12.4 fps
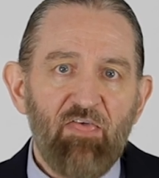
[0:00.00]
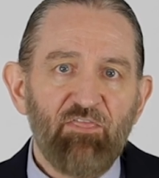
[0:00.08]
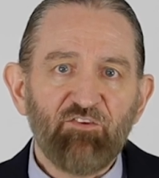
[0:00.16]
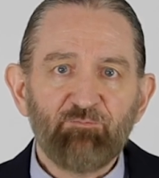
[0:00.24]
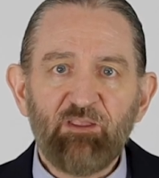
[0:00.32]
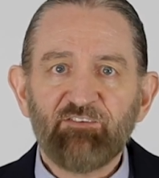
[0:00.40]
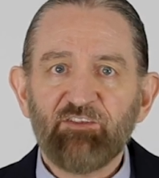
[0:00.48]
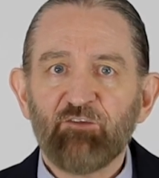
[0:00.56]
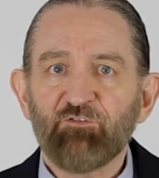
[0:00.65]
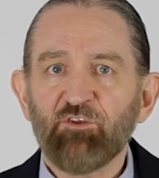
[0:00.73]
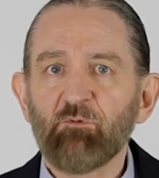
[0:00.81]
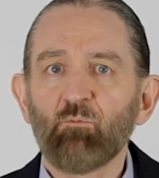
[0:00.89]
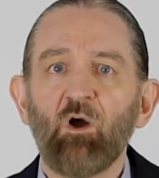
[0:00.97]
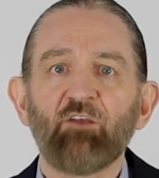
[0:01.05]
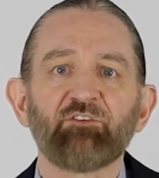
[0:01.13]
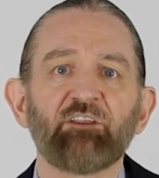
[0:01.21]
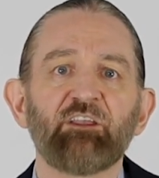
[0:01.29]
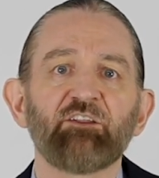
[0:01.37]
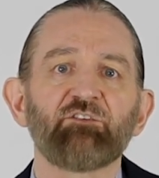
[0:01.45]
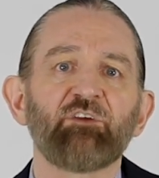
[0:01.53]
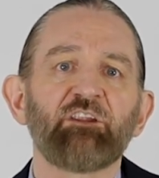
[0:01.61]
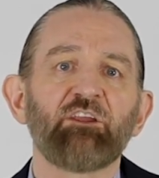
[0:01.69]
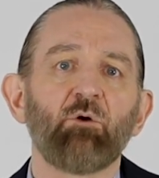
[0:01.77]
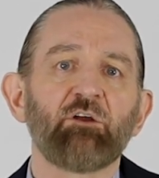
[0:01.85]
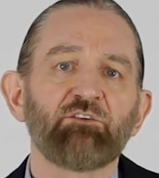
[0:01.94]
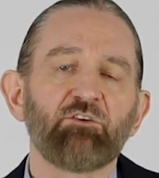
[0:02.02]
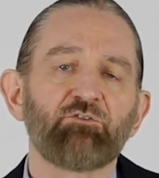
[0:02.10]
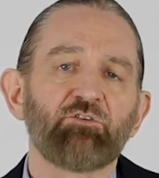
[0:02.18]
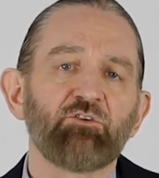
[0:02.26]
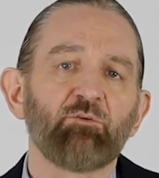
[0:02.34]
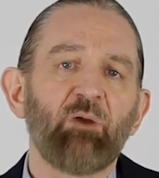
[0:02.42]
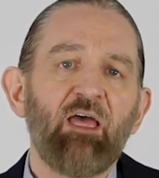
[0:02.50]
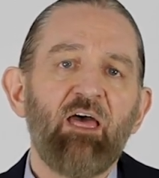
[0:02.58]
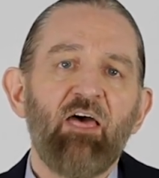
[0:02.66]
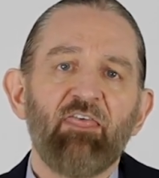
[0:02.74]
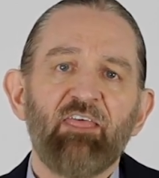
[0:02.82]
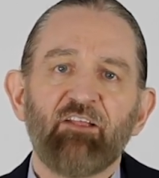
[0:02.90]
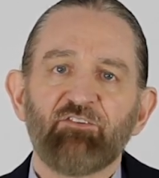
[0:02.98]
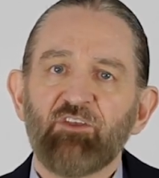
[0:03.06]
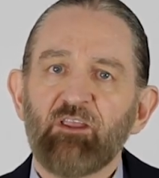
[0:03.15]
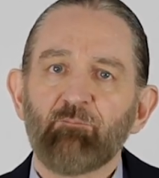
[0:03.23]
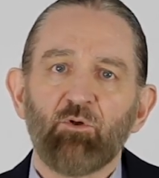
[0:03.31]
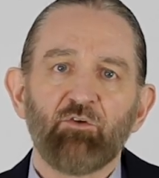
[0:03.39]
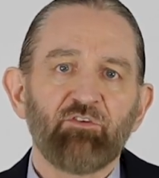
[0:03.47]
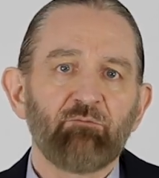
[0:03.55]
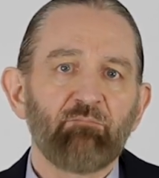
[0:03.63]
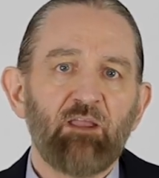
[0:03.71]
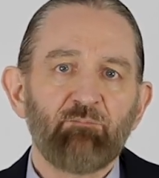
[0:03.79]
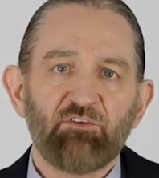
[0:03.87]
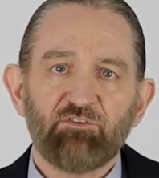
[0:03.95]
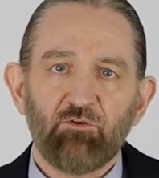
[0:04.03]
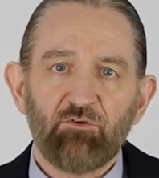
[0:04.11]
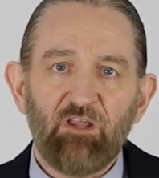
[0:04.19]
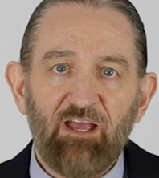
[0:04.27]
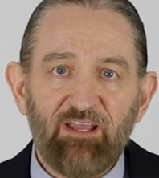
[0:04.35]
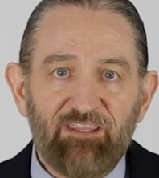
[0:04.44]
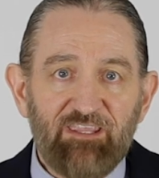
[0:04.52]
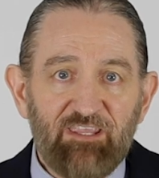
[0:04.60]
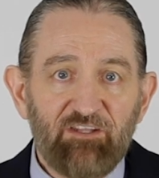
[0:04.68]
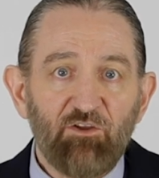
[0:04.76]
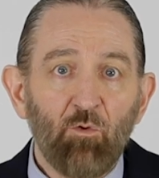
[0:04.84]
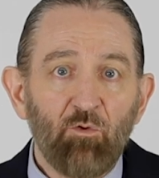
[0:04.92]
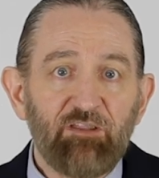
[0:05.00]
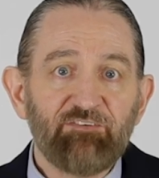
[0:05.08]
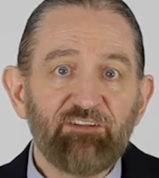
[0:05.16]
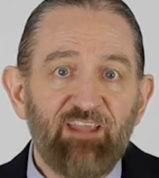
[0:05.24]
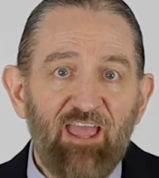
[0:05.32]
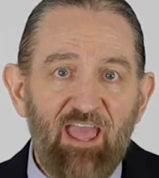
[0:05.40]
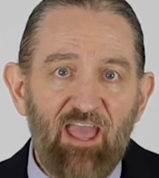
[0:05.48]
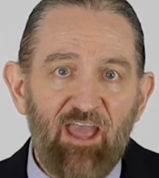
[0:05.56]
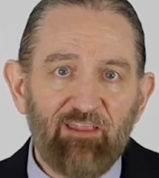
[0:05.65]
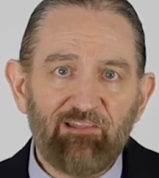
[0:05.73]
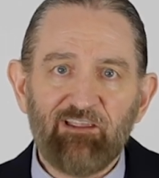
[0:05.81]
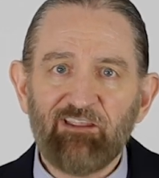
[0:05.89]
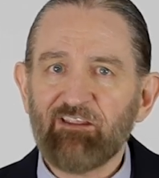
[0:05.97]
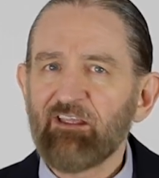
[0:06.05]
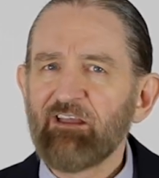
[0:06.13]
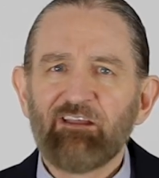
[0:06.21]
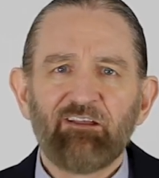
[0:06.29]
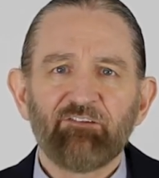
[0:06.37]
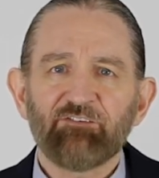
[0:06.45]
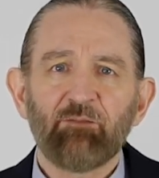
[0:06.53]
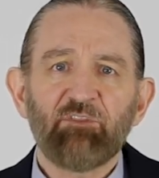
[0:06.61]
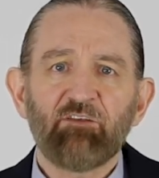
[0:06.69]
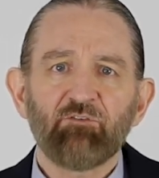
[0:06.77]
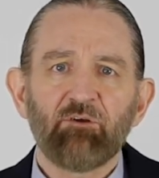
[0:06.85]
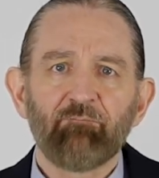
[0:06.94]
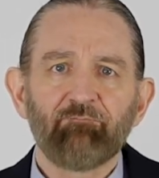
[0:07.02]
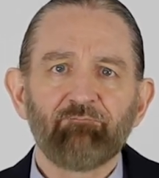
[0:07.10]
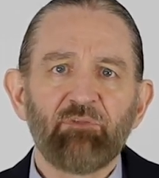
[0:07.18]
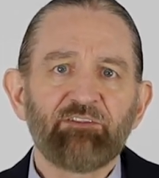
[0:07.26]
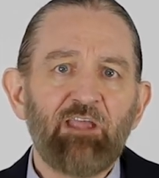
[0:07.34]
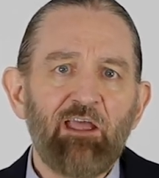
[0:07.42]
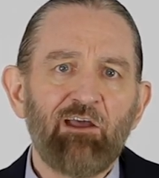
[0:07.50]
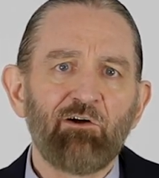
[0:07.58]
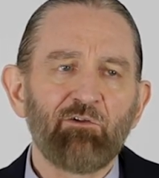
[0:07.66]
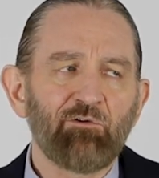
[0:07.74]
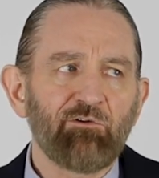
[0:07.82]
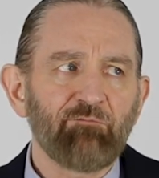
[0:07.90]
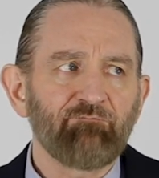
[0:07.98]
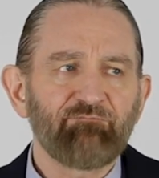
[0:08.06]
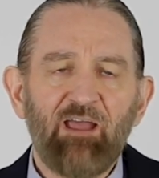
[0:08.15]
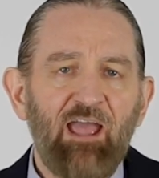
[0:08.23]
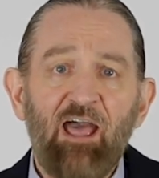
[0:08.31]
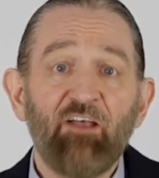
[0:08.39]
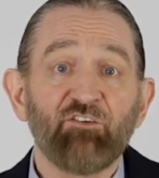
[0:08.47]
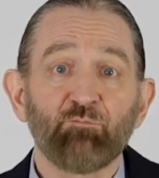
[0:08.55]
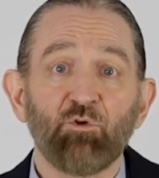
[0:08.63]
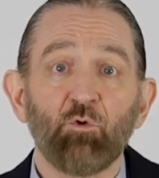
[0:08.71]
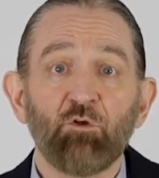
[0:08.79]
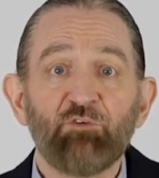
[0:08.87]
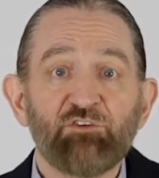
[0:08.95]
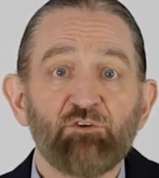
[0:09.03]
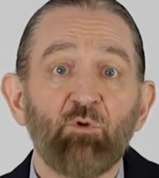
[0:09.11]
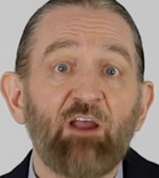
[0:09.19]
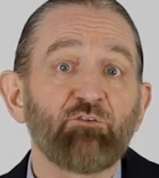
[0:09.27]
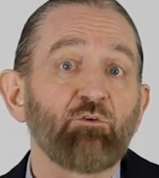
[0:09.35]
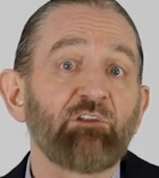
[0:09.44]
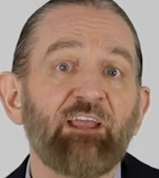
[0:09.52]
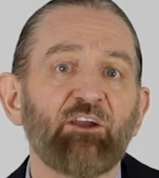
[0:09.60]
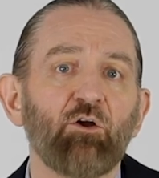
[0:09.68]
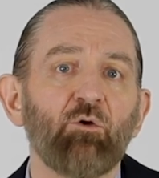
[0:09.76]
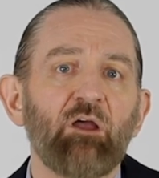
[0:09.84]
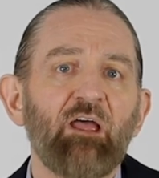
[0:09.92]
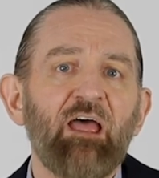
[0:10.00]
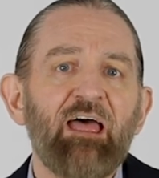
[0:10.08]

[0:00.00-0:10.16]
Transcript: This means that if someone watched a kid's video on YouTube, that same person might be shown a kid oriented ad like something from Mattel or Hasbro or Fisher Price or Lego.